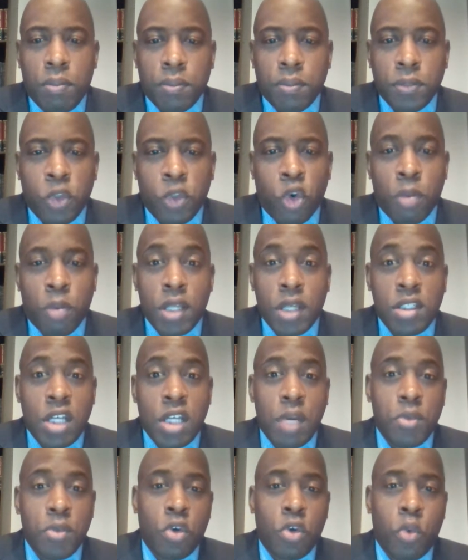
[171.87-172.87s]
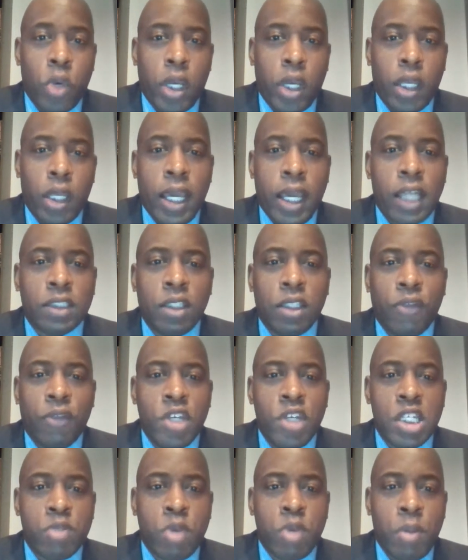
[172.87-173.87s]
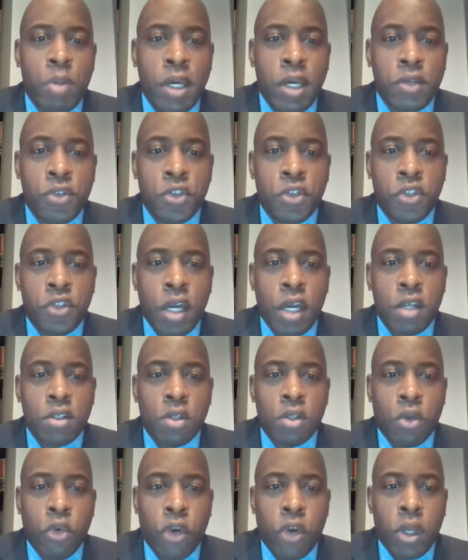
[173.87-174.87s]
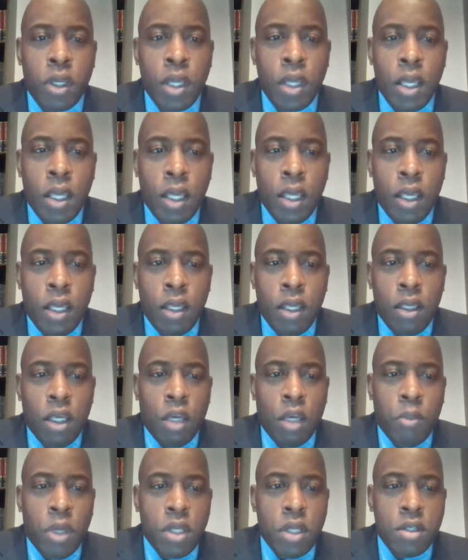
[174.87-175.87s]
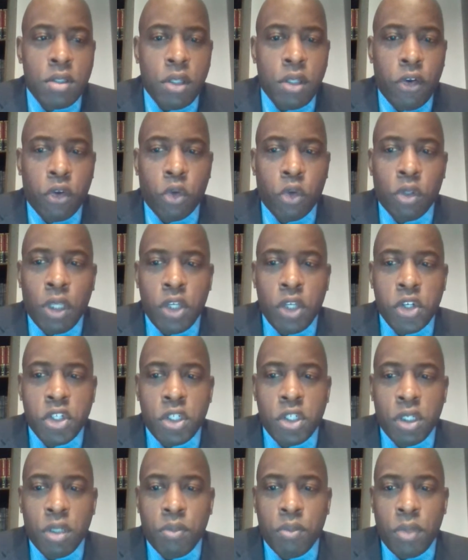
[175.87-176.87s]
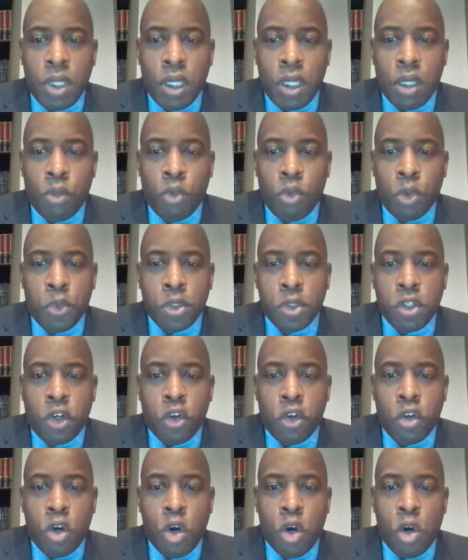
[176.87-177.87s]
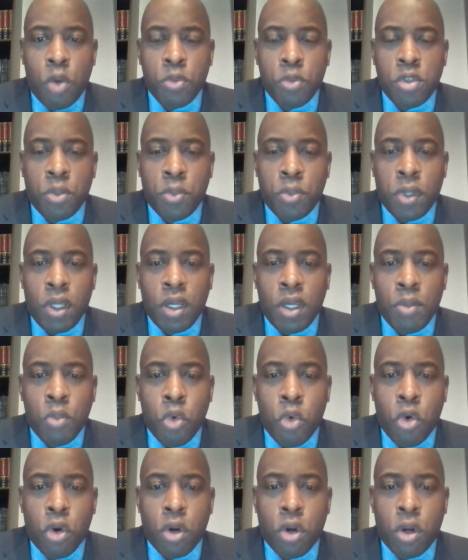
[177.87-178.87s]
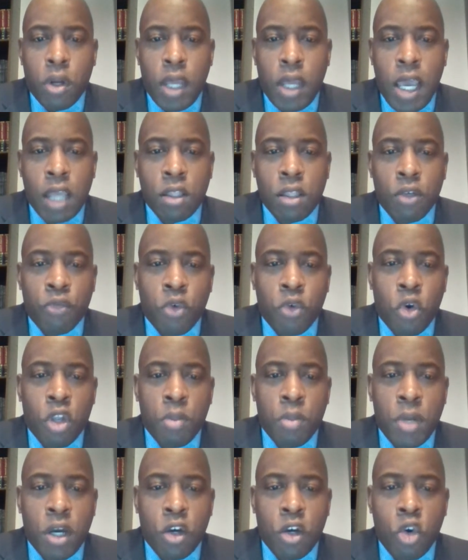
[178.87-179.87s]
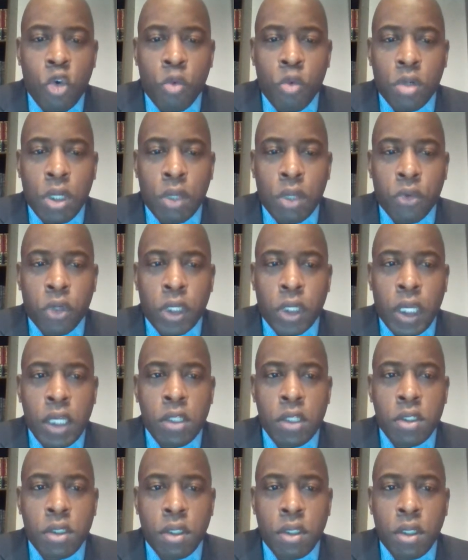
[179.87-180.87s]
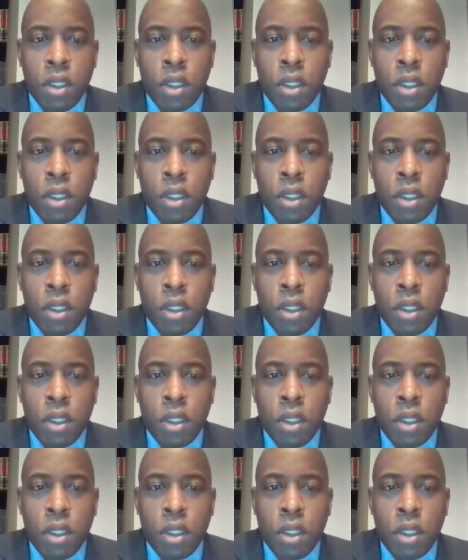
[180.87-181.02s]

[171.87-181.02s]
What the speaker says: During my time in Kuwait, I actually finished my master's science degree in ministerial leadership and would return home to play a more active role in my home congregation.